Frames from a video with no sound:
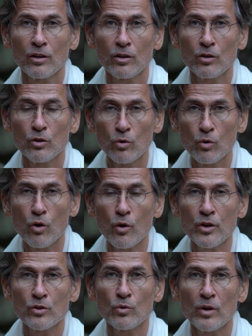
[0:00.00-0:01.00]
you're
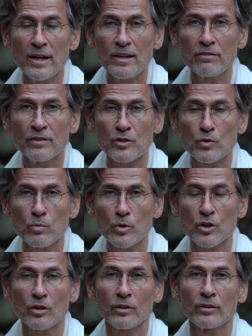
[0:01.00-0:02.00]
going to leave this
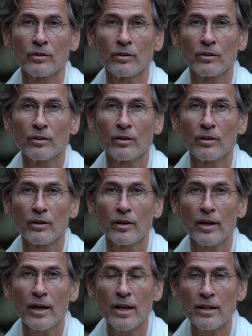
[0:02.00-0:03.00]
world
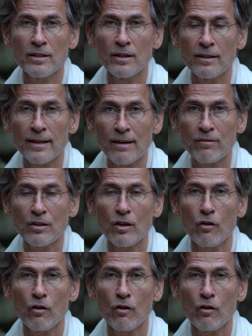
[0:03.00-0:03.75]
in the level